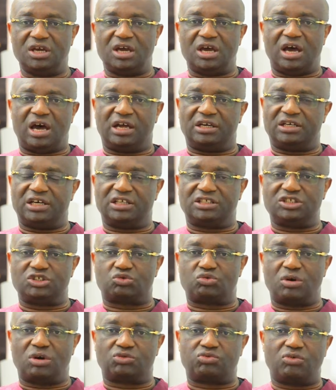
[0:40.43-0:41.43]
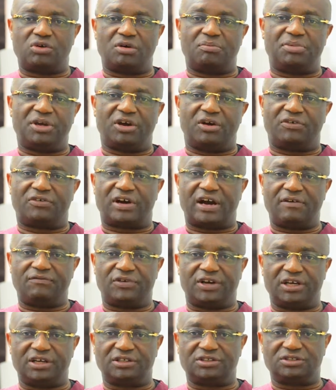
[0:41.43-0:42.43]
And that is what we'll be
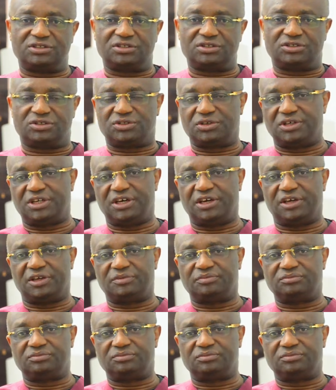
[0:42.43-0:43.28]
unraveling today.